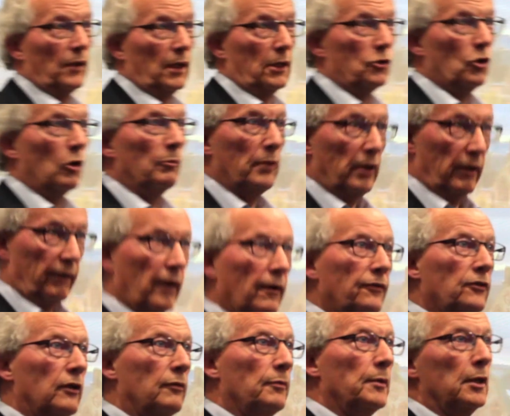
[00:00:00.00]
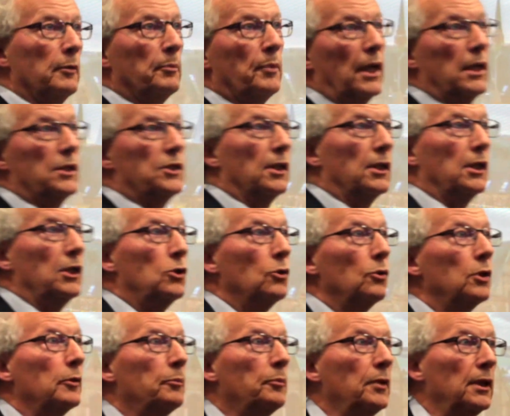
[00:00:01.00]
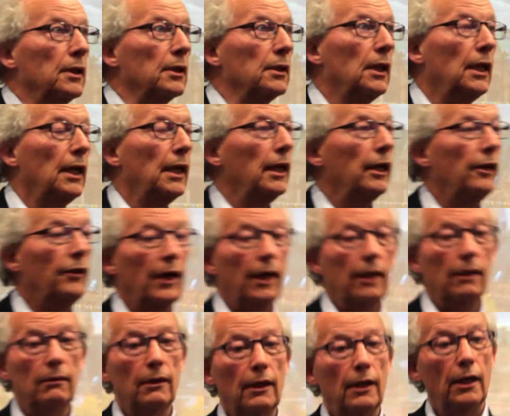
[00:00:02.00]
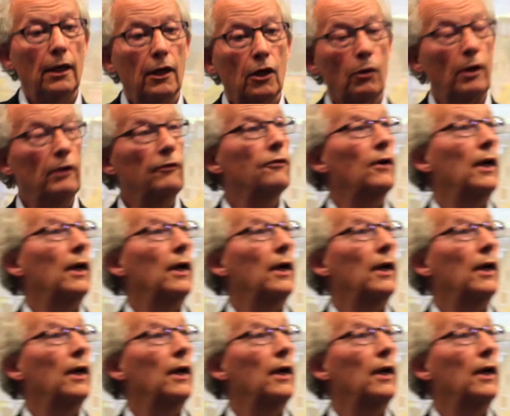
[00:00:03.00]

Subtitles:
have things on, but if after a bit of pressing they don't appear, then quite